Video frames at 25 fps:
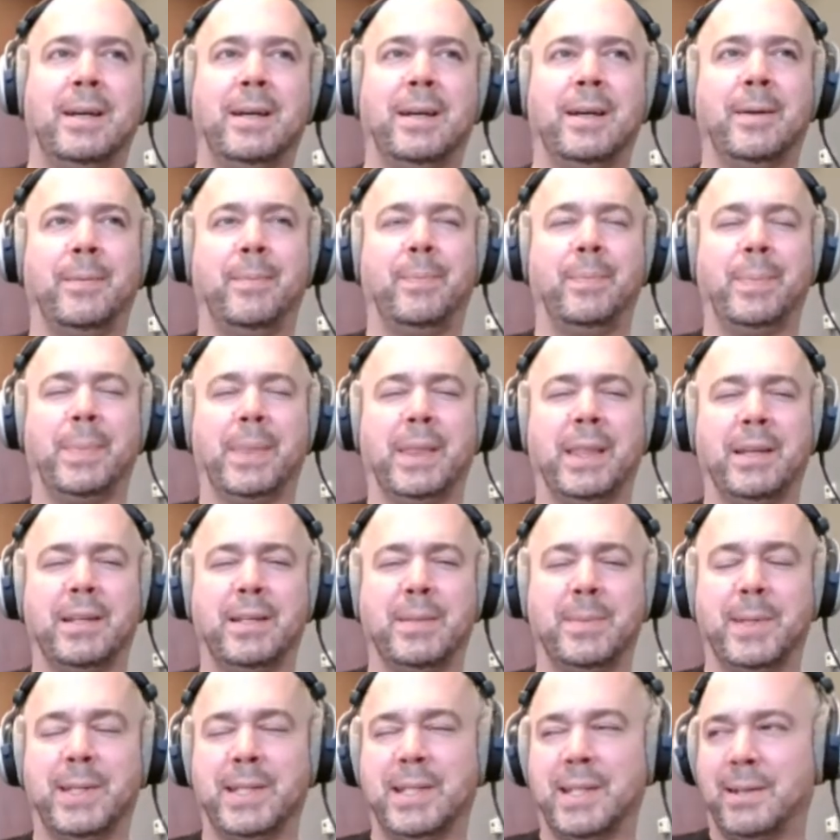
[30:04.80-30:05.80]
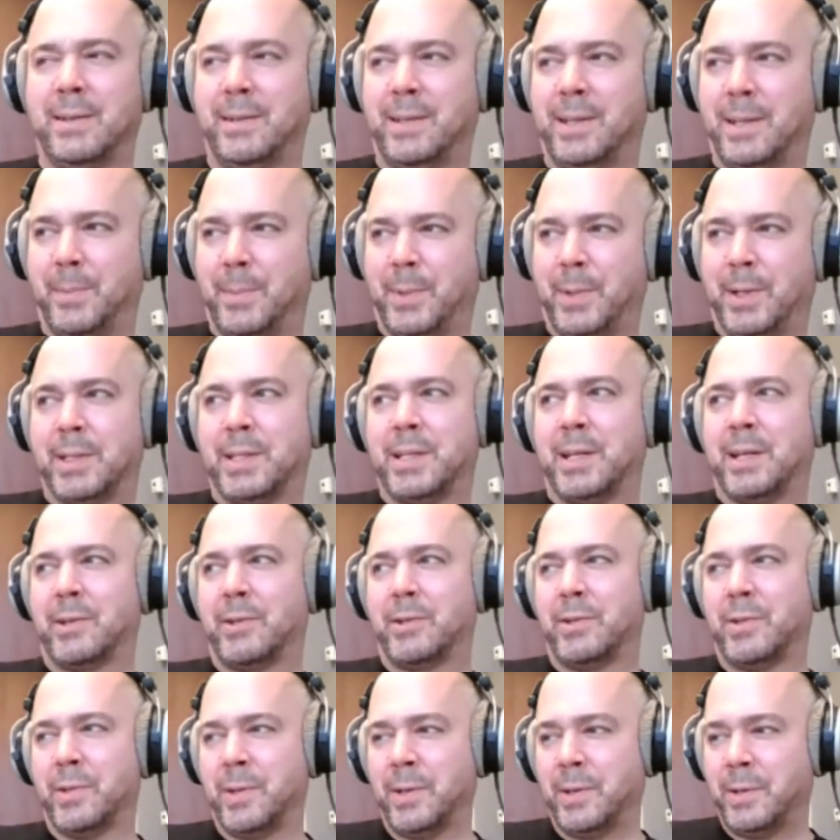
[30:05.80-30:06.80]
That was a bit serendipitous
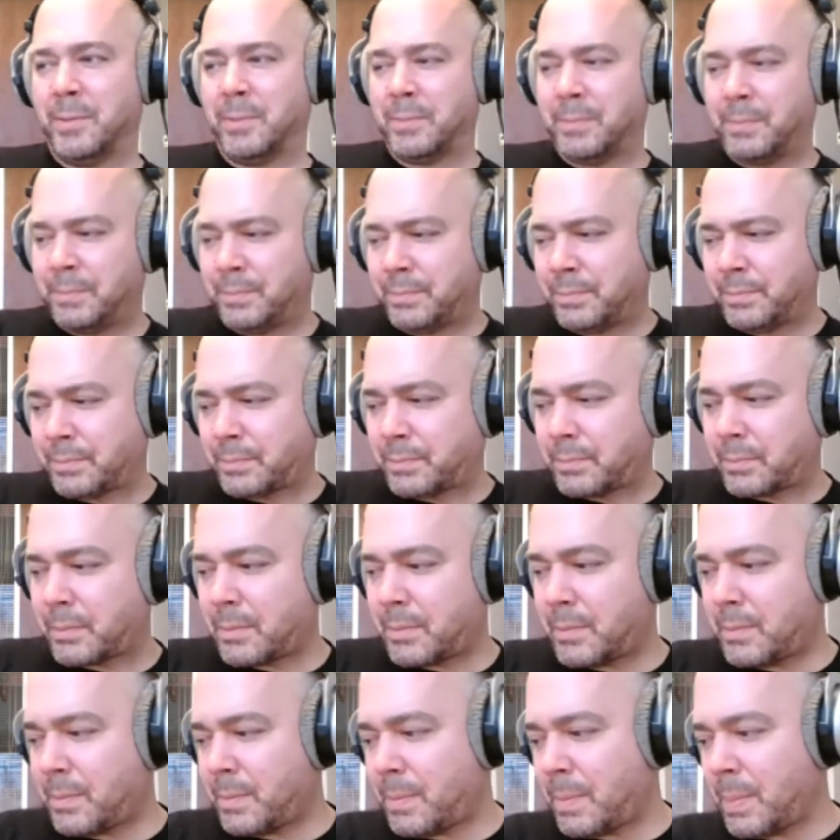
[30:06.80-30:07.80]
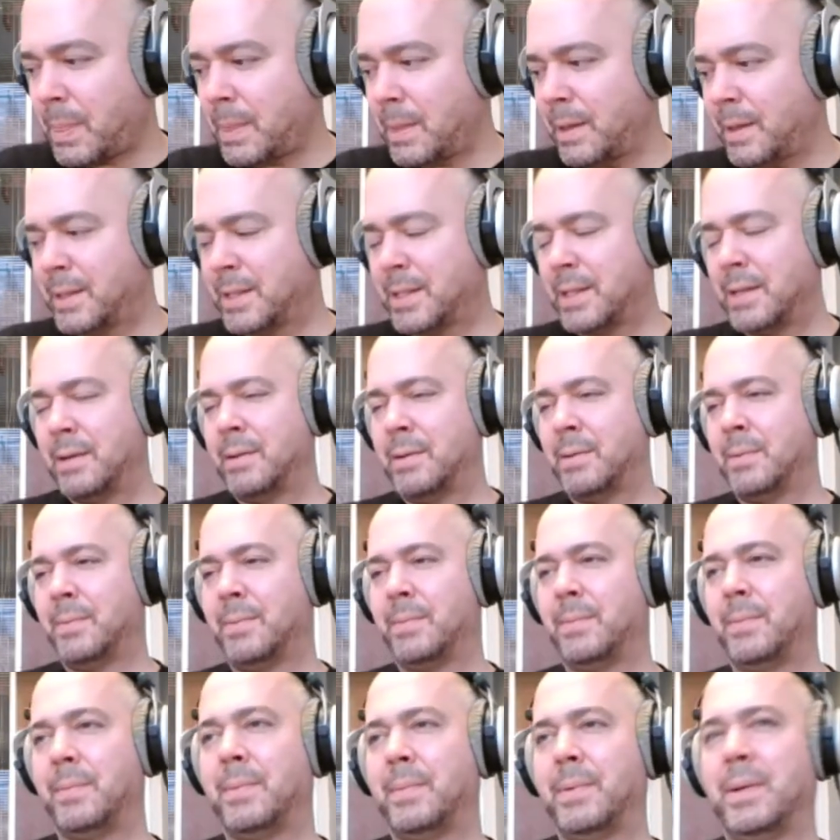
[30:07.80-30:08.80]
actually. So
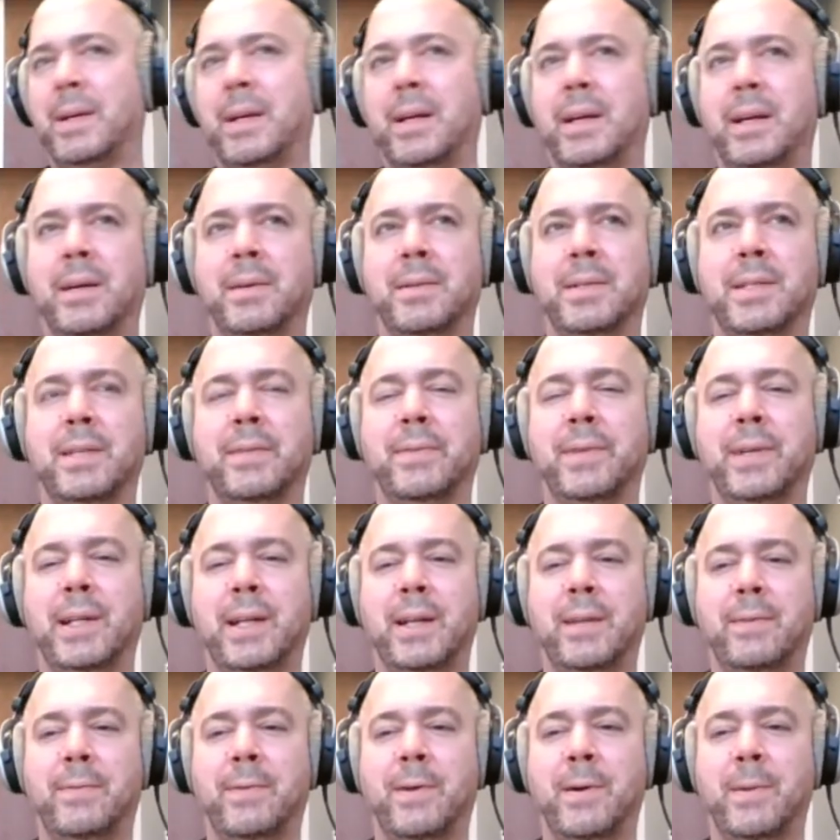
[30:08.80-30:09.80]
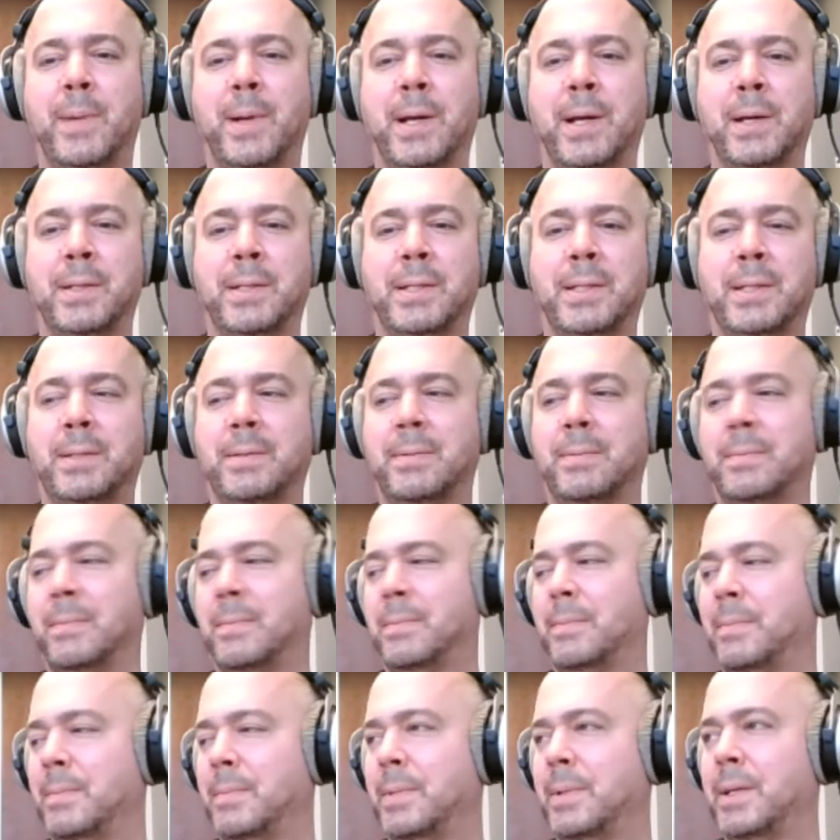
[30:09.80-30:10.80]
I was living in that farmhouse
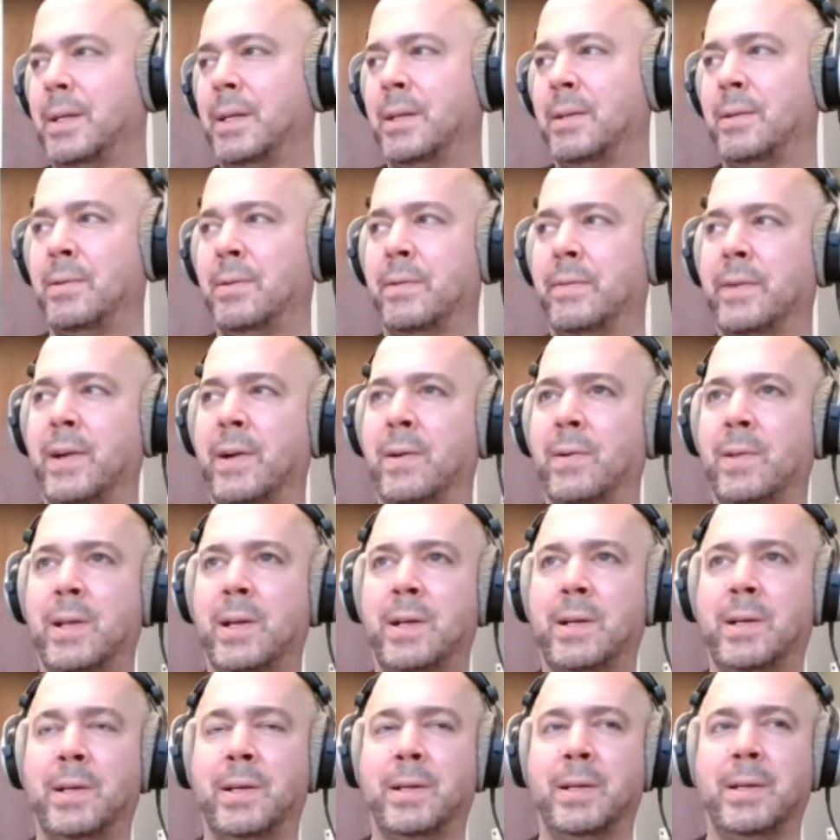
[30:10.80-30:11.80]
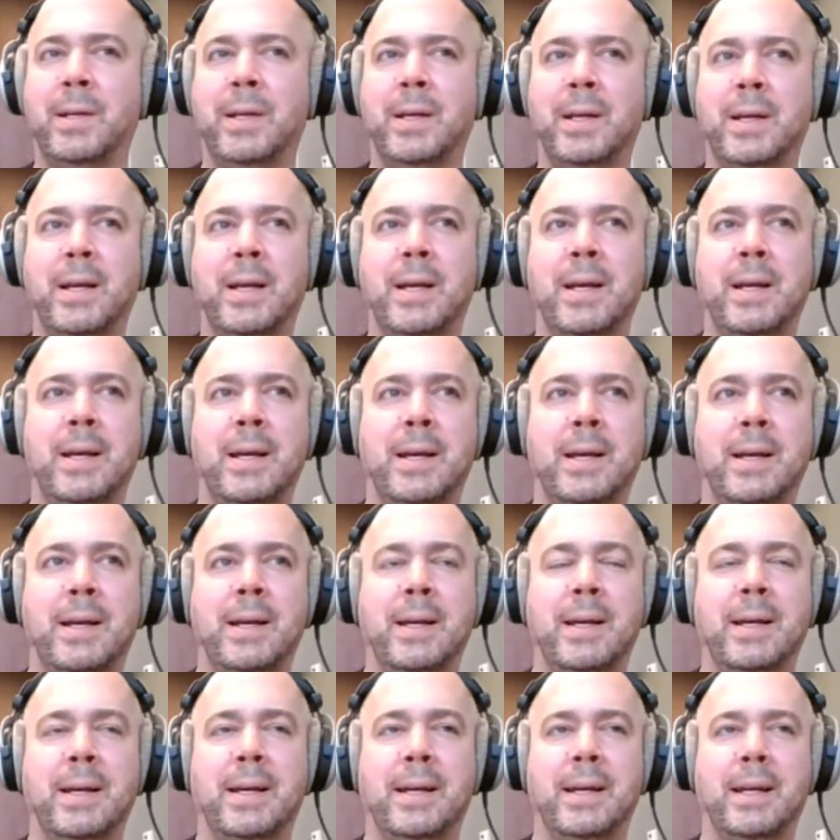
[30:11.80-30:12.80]
in North Carolina,
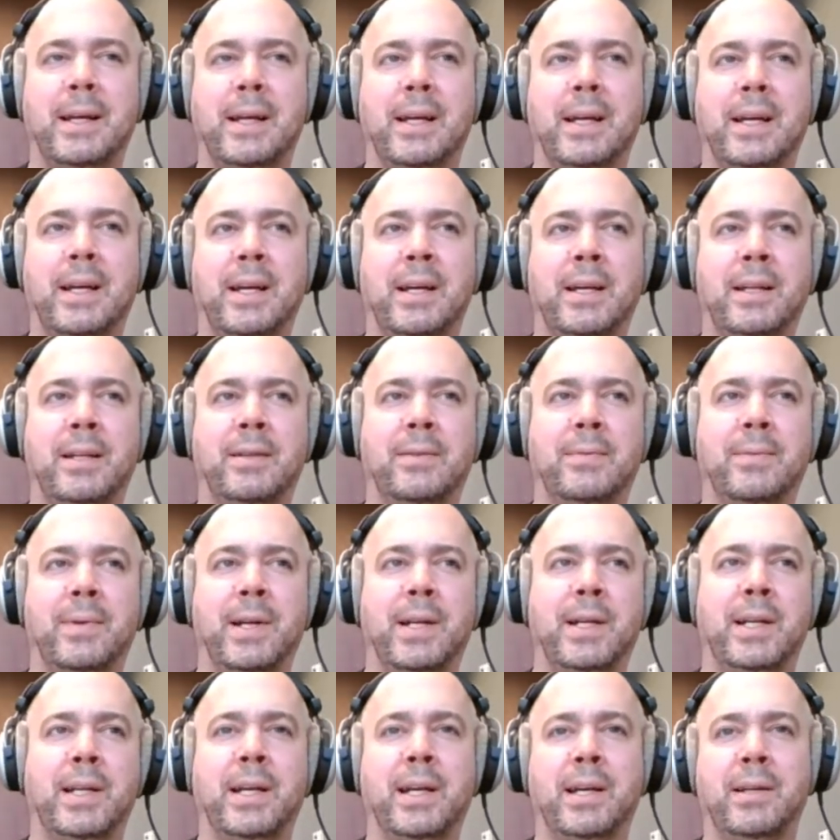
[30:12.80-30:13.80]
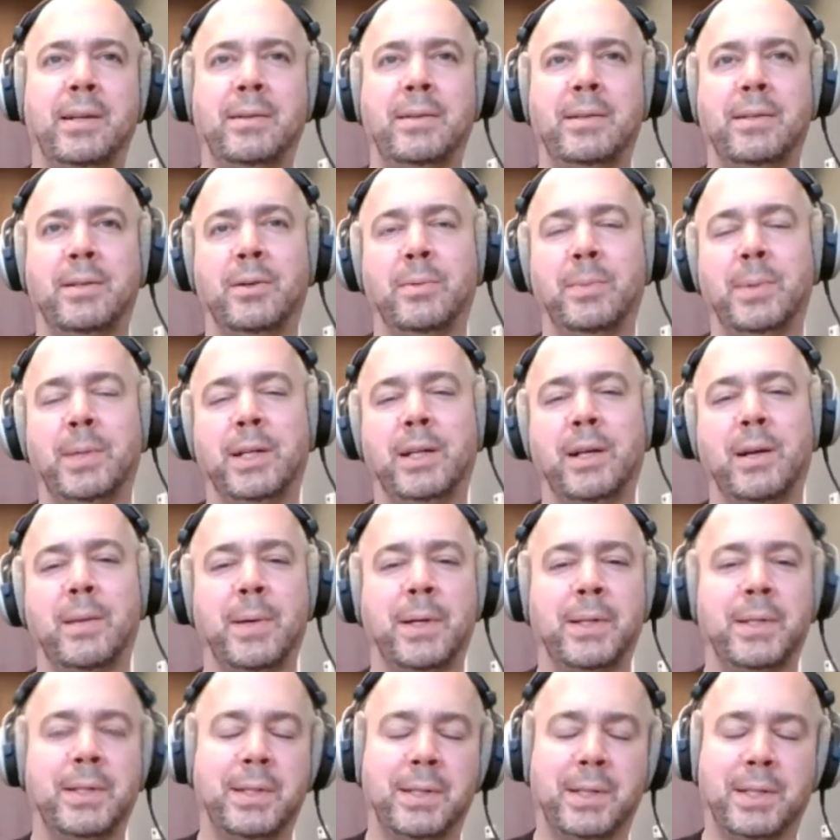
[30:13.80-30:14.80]
and Randy had told me to come
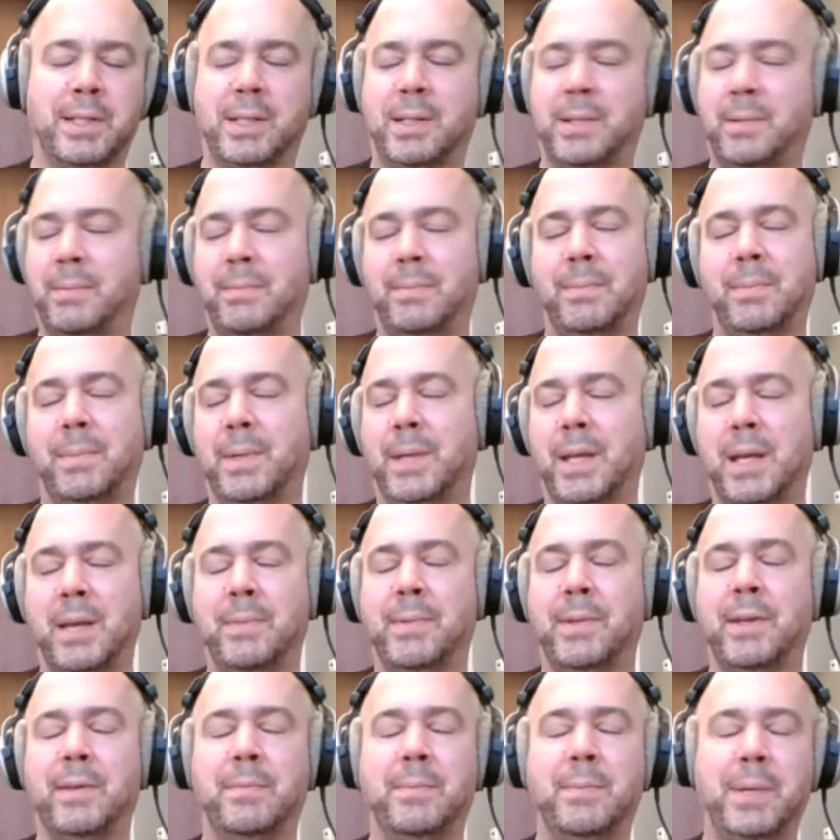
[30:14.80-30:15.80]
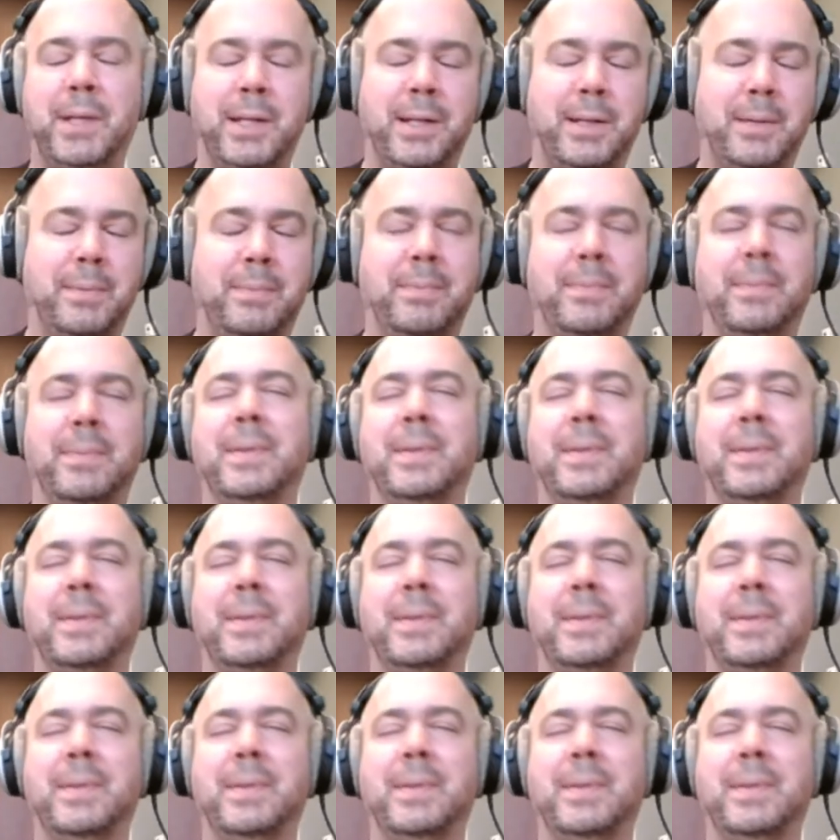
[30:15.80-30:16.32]
out to this game dev meetup